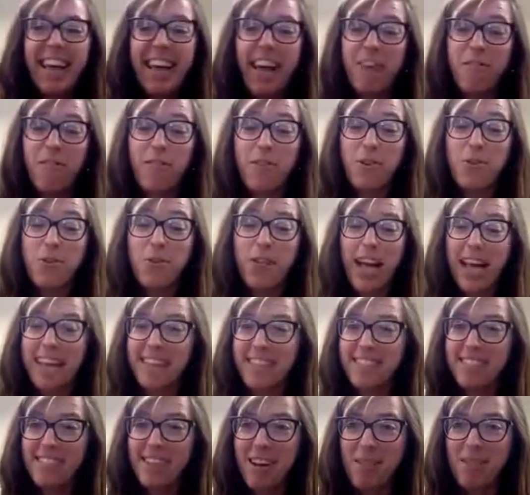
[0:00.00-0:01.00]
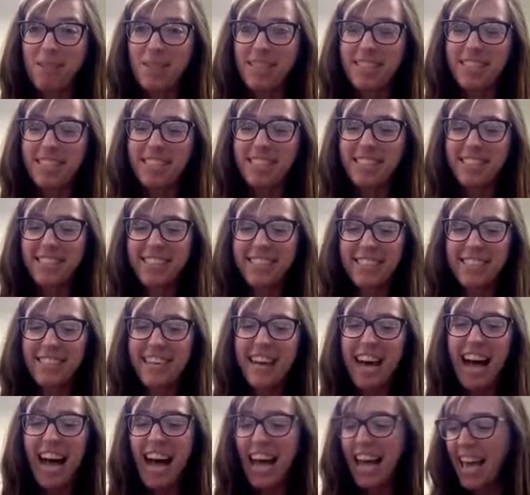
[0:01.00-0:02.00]
If you like zombies,
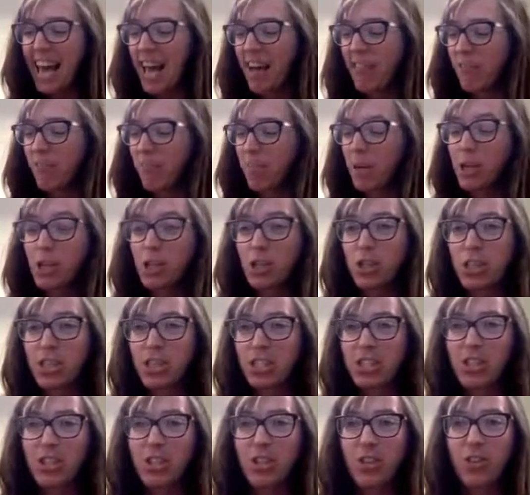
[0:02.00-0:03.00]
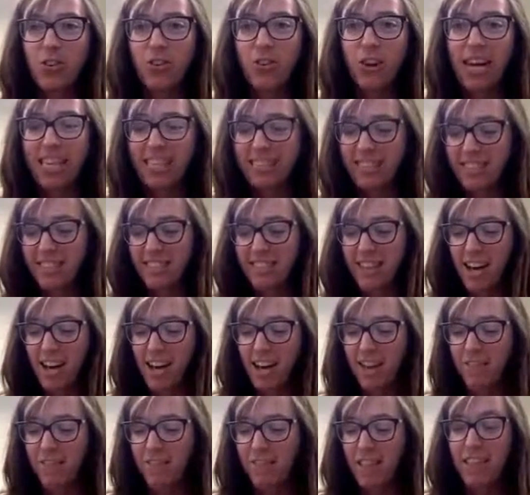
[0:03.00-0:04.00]
I have purchased the rest
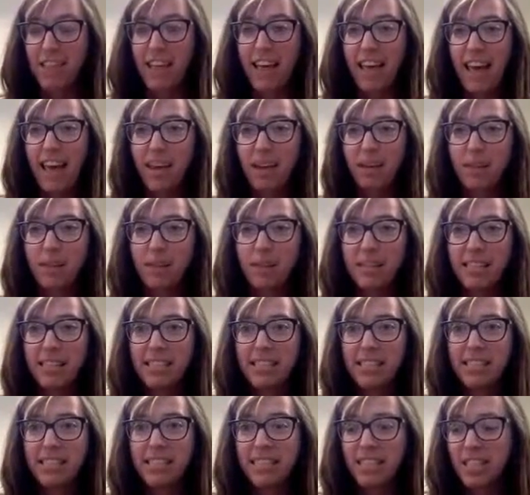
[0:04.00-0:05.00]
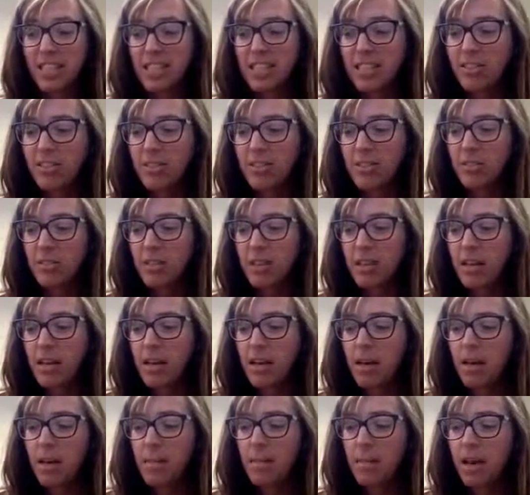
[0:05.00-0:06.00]
of the Enemy series
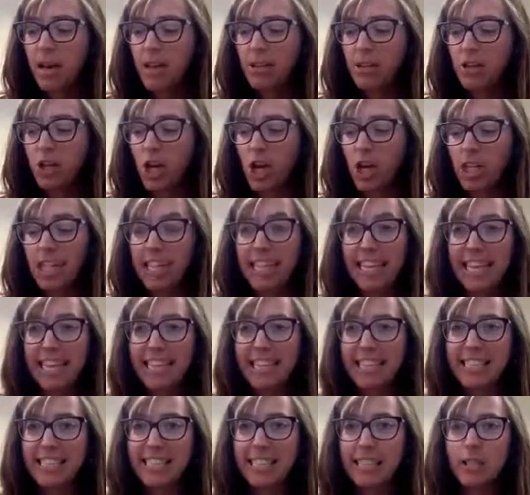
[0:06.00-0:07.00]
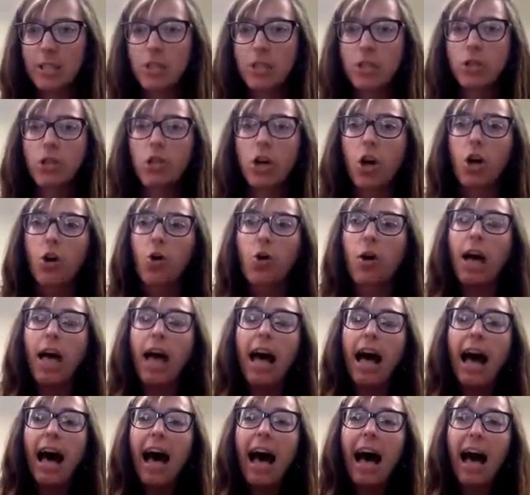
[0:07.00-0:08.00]
by Charlie Higson. So
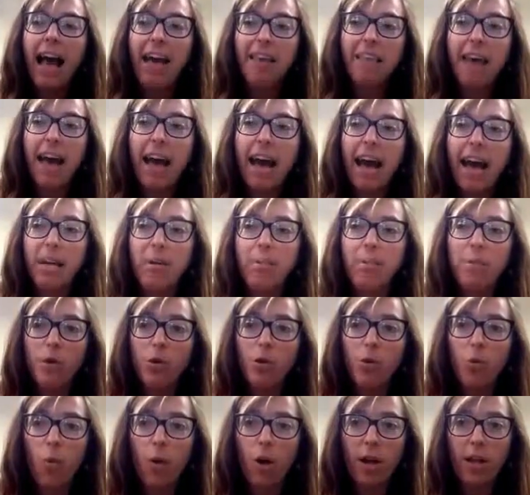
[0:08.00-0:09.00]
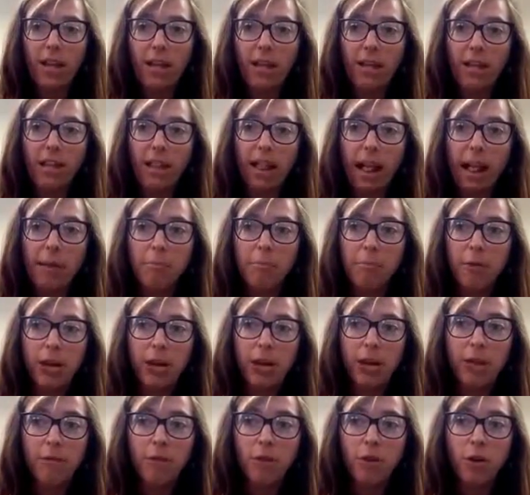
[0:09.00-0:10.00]
I've had book one in the
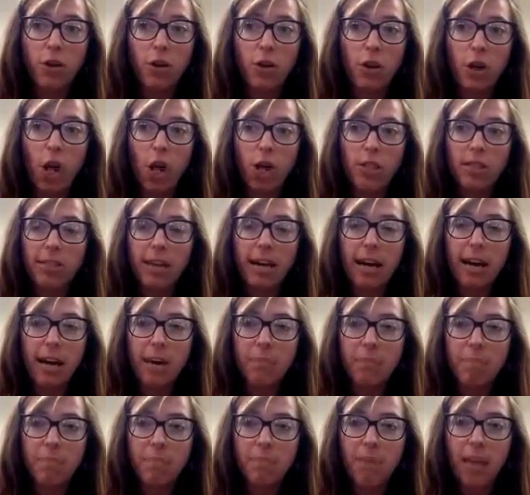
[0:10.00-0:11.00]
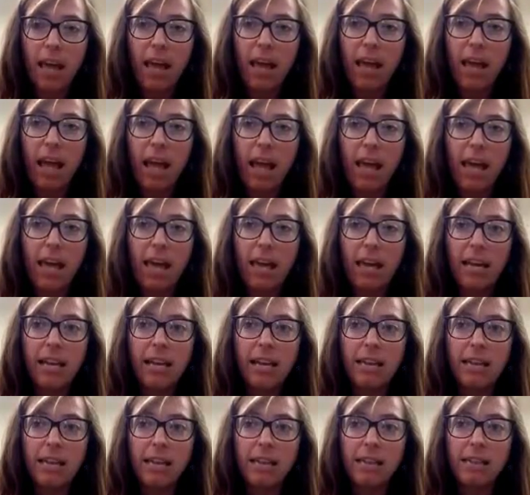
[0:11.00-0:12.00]
library for a long time, and